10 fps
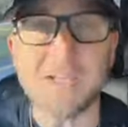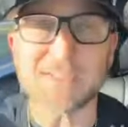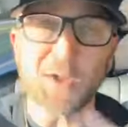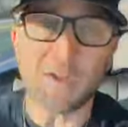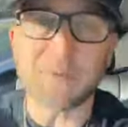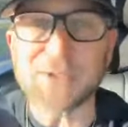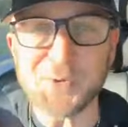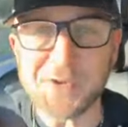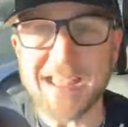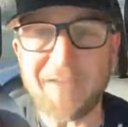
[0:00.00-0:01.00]
He's only been
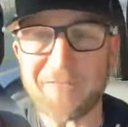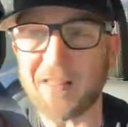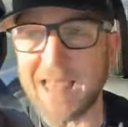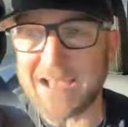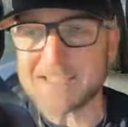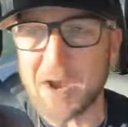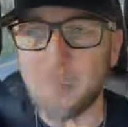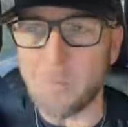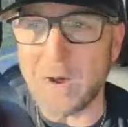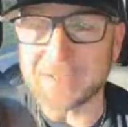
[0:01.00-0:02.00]
doing that for the last
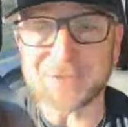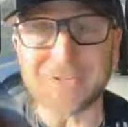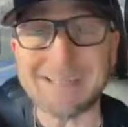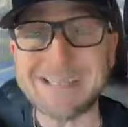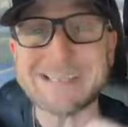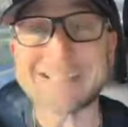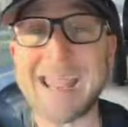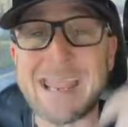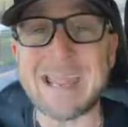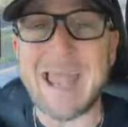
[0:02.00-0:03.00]
couple months, or at least
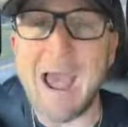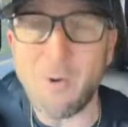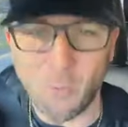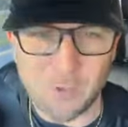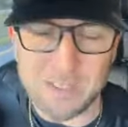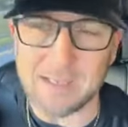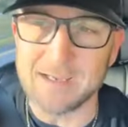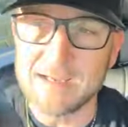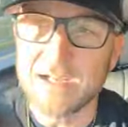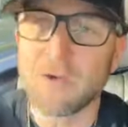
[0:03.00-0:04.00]
saying it outwardly,
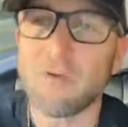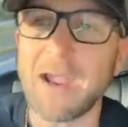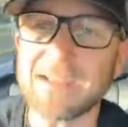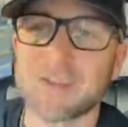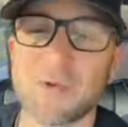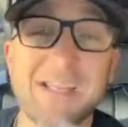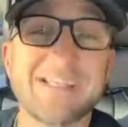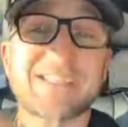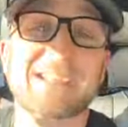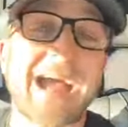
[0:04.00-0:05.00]
right? So
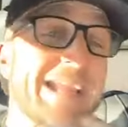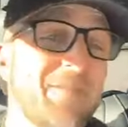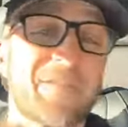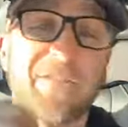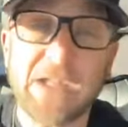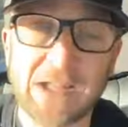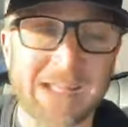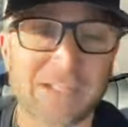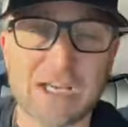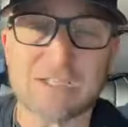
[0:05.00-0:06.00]
he's, I can feel
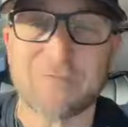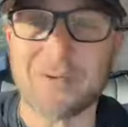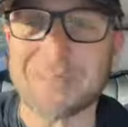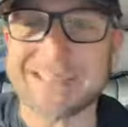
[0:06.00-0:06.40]
it just from